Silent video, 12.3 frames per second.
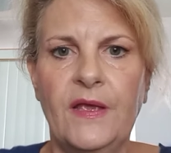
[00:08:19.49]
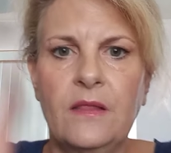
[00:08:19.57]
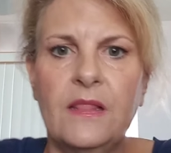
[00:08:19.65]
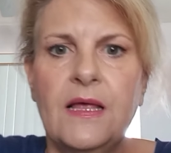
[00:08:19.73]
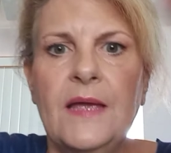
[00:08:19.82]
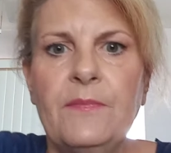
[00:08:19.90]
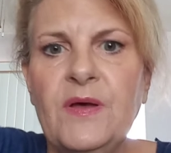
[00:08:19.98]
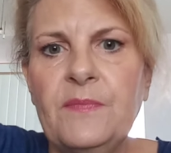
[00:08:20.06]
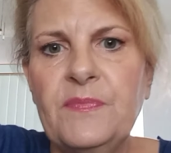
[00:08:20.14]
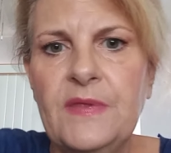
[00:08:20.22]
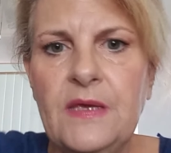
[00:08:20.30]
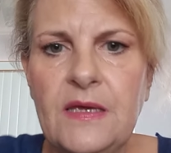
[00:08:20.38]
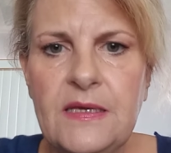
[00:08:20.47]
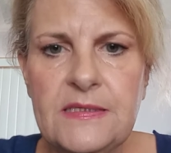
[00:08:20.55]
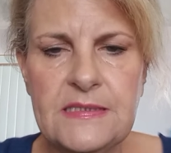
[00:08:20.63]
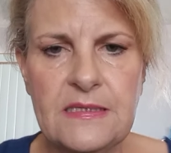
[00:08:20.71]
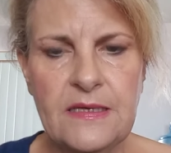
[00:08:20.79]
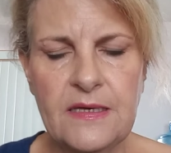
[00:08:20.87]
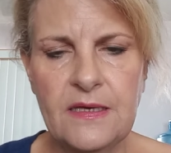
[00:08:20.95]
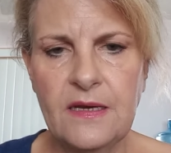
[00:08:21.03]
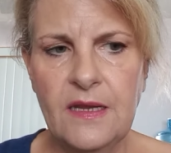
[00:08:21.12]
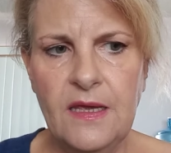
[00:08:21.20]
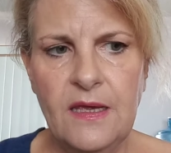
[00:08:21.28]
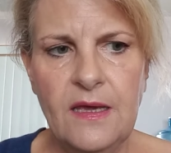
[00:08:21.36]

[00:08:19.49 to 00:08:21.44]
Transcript: they climb up things, and then